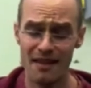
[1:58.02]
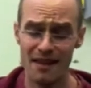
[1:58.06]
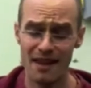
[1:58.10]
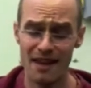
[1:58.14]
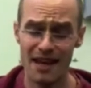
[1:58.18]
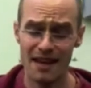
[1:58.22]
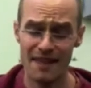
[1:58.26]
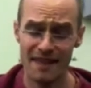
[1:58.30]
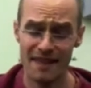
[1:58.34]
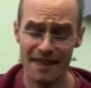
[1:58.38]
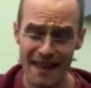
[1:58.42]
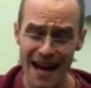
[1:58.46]

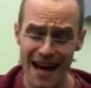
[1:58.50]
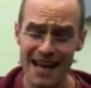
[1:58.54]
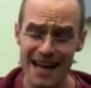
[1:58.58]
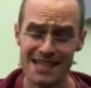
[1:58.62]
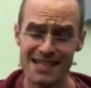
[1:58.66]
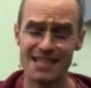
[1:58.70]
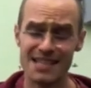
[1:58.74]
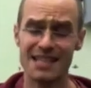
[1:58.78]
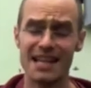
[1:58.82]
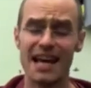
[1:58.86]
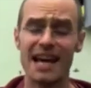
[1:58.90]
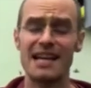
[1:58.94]
in that
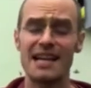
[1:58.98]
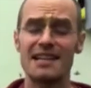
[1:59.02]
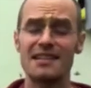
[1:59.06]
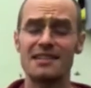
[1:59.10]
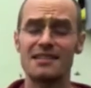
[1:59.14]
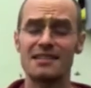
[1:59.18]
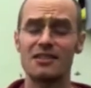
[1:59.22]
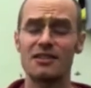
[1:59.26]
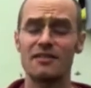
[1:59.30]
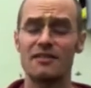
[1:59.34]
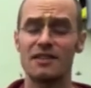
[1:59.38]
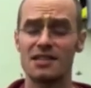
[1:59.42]

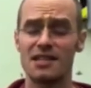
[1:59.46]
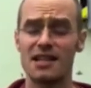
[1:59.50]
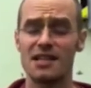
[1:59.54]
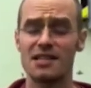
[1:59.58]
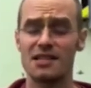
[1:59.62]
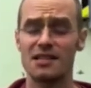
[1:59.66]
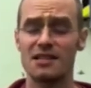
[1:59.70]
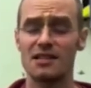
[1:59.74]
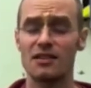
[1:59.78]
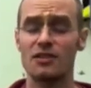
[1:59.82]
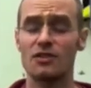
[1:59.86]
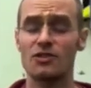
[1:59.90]
state of
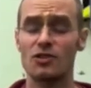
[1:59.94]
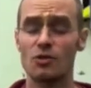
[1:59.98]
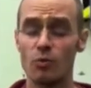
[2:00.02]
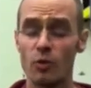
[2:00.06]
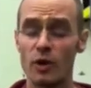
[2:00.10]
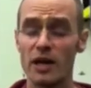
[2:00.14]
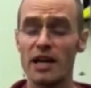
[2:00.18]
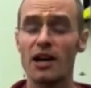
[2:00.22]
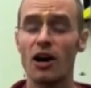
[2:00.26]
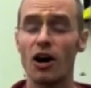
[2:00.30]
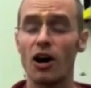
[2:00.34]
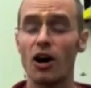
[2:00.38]
existence,
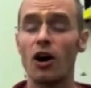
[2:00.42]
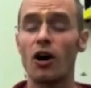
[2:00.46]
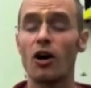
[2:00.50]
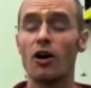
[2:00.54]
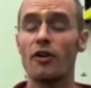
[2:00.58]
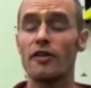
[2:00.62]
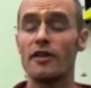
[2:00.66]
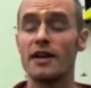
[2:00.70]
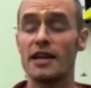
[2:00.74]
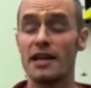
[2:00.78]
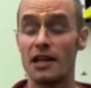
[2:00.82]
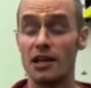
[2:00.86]
we
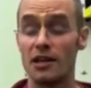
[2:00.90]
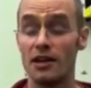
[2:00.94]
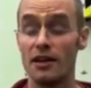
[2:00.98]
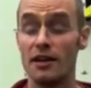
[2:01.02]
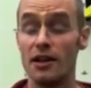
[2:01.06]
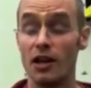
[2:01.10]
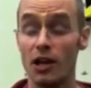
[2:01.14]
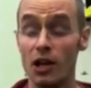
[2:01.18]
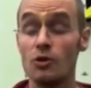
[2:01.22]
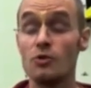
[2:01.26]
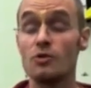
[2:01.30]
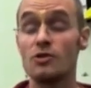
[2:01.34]
are the,
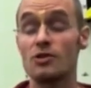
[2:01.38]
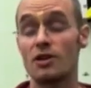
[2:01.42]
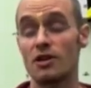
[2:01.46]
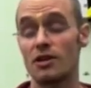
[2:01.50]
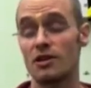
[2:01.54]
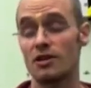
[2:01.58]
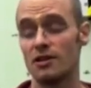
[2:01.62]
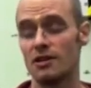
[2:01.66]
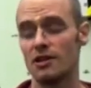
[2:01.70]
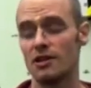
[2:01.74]
the loser.